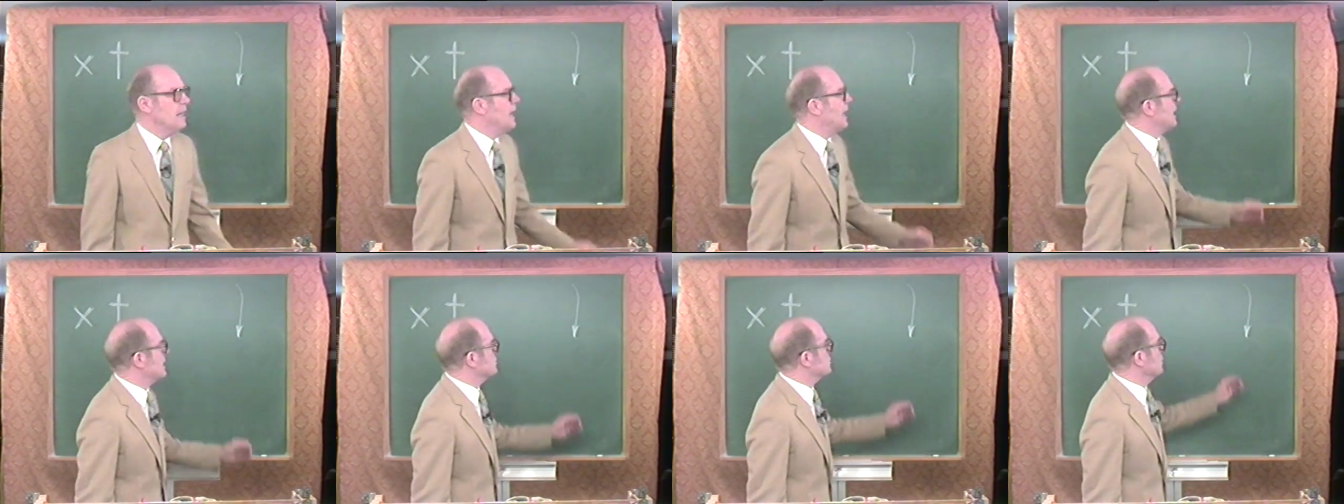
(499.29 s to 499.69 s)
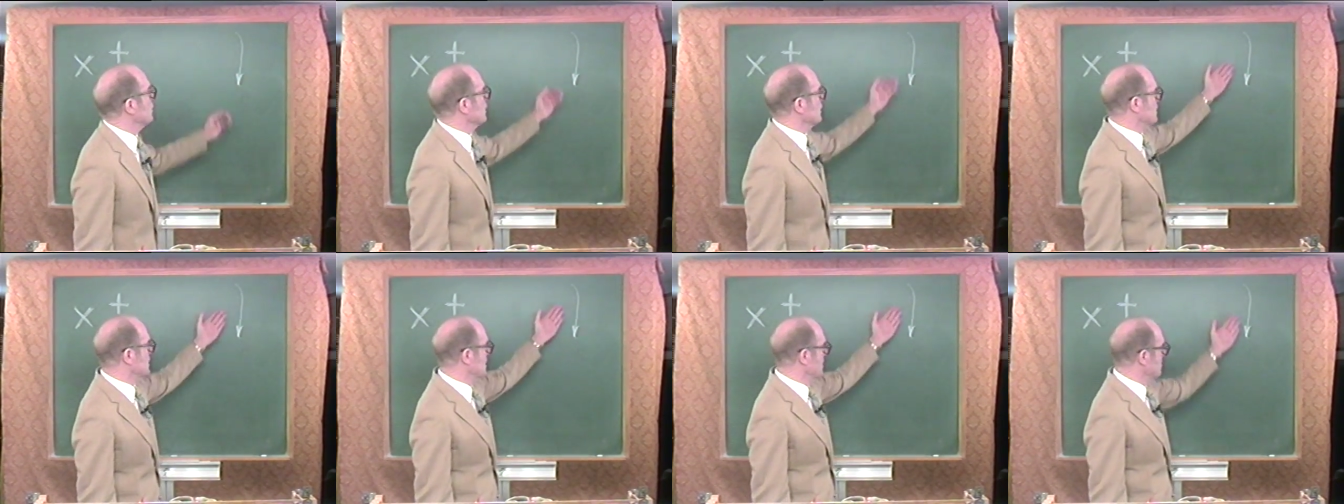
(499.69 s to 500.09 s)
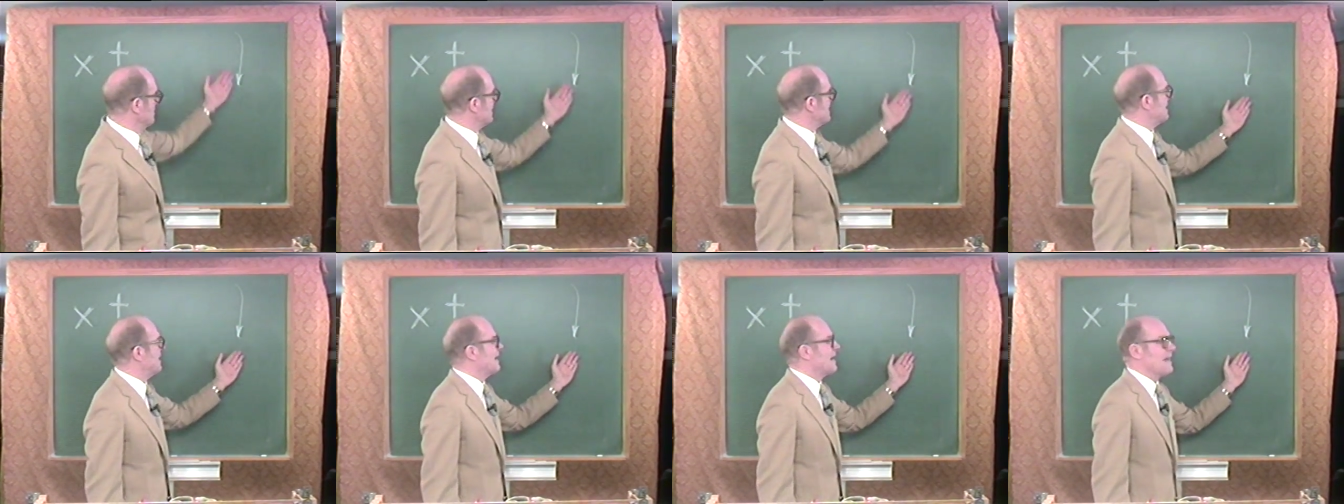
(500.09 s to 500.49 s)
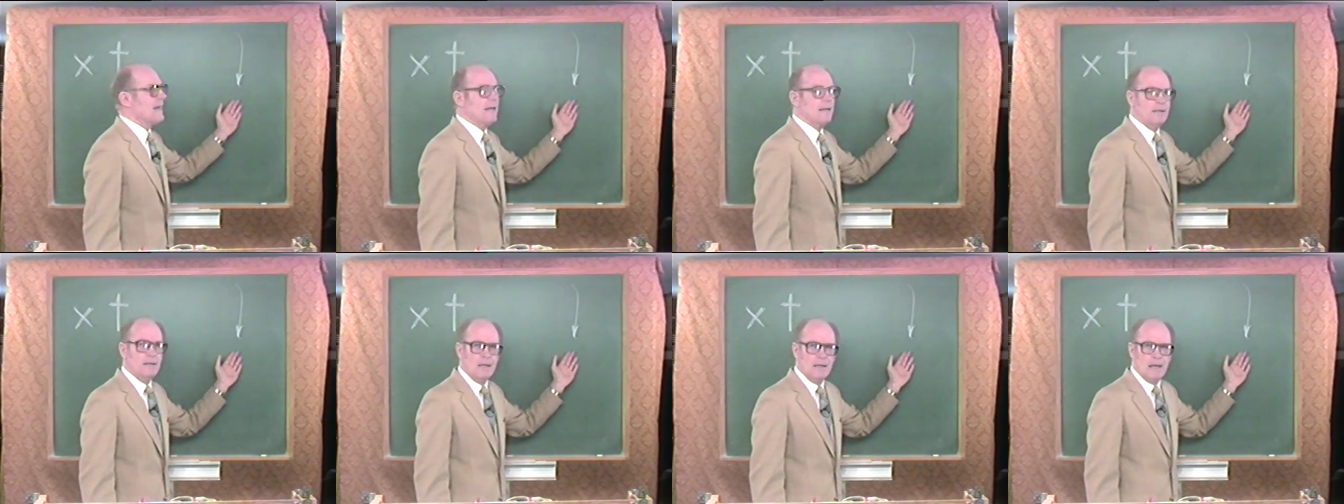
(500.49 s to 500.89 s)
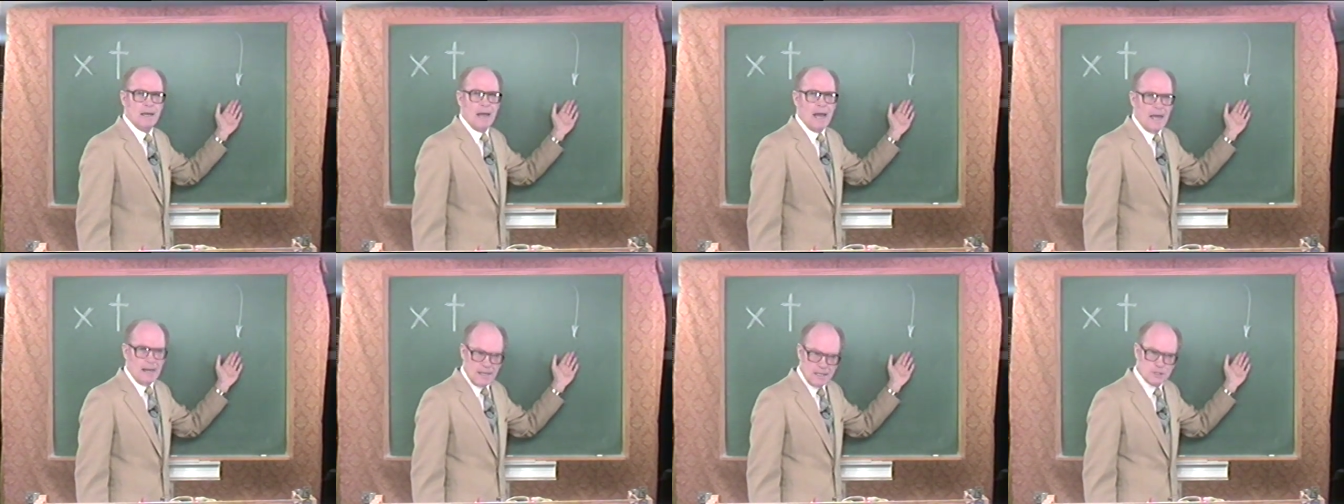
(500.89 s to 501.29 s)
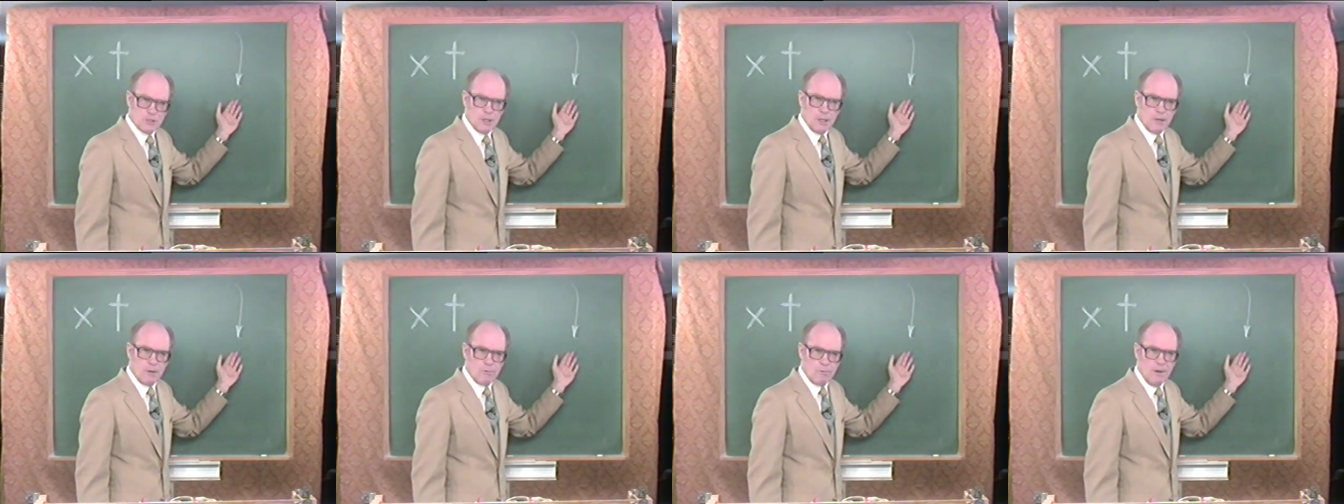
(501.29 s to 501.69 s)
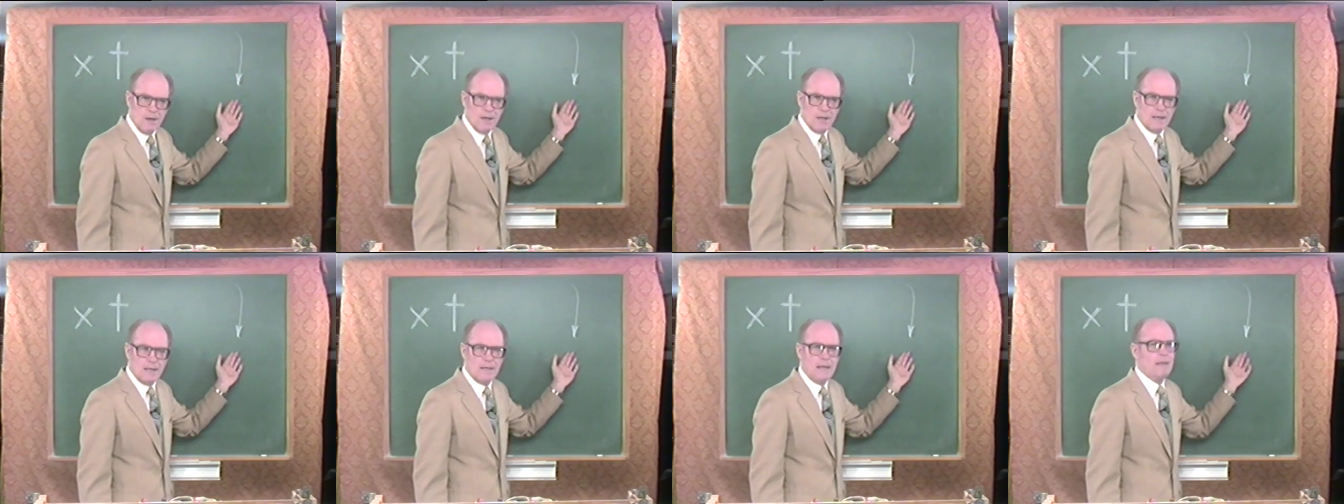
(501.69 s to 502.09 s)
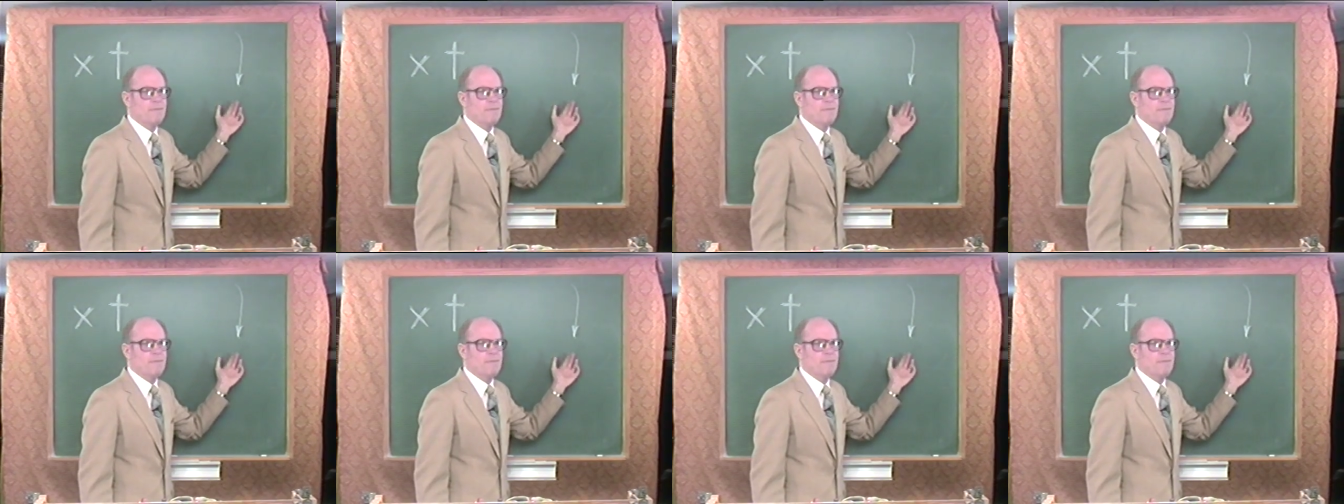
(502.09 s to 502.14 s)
He's going to come again, and he's going to reign,